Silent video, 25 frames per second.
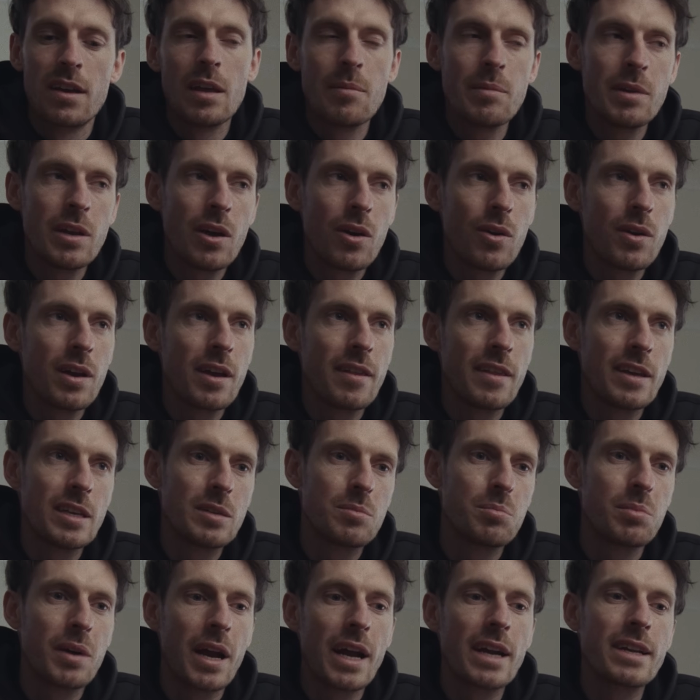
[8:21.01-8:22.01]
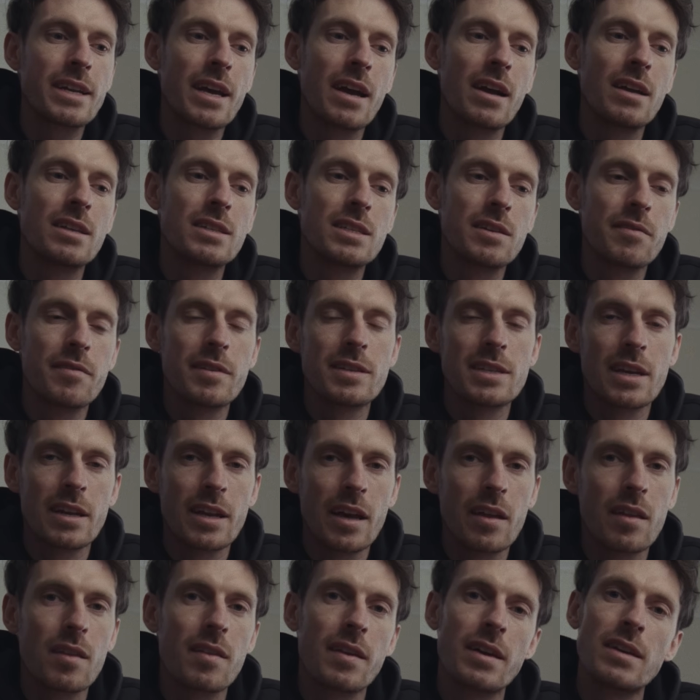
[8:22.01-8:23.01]
Let me know in these breakdowns if there's
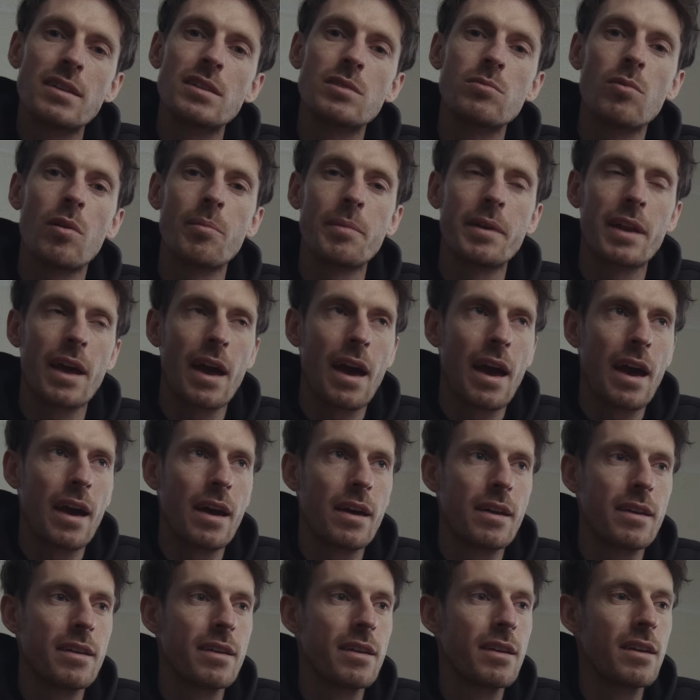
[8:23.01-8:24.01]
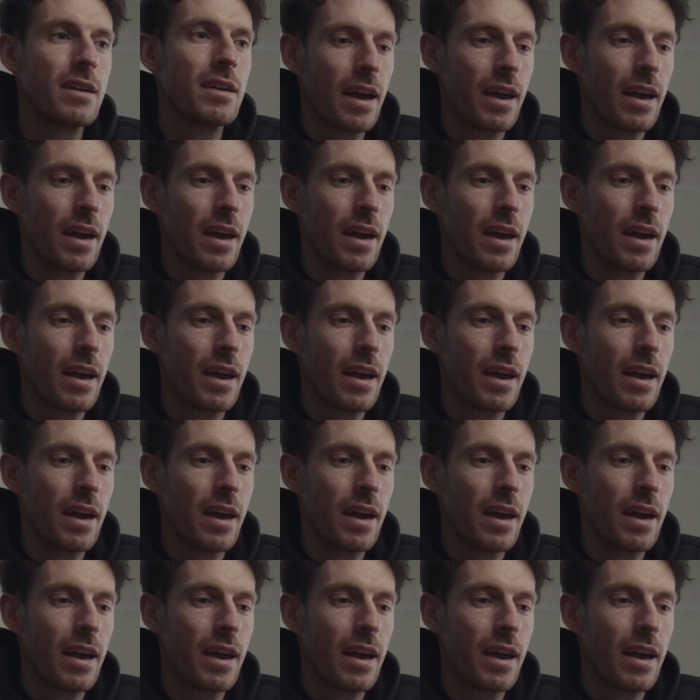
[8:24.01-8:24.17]
any other things you want me to add,